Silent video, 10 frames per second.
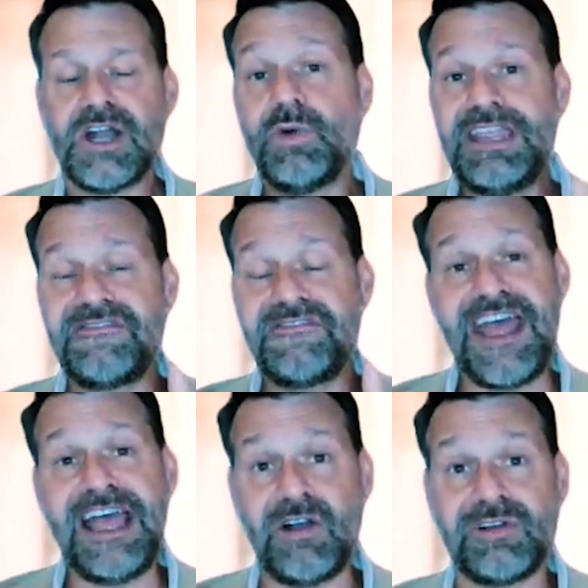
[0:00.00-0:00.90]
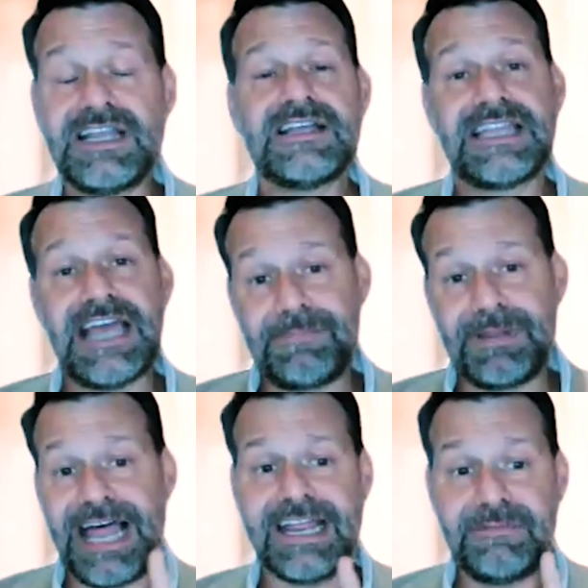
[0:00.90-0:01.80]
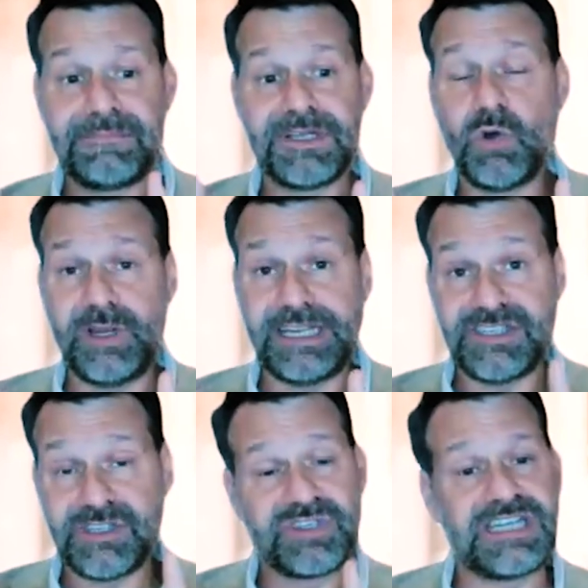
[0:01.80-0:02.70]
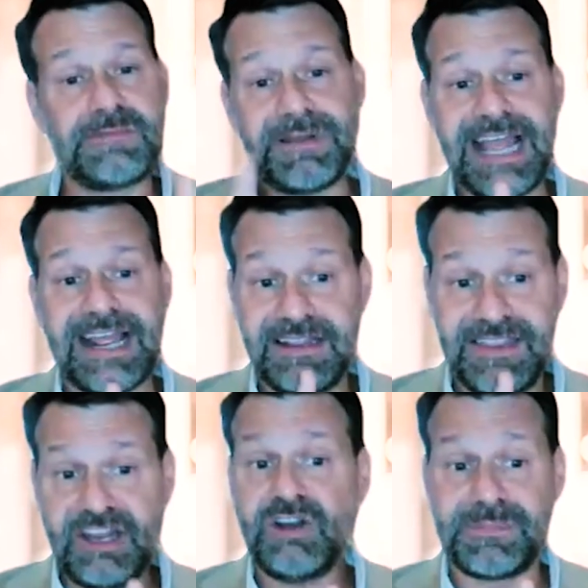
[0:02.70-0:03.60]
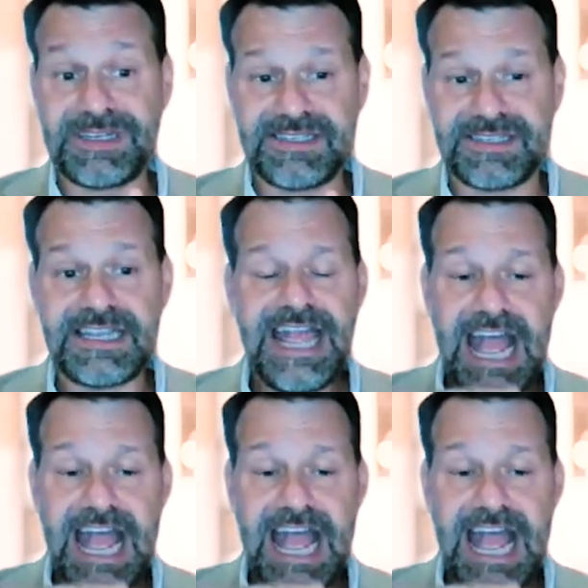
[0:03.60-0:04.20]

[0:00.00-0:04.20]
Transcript: We have found that Black employees who see Black therapists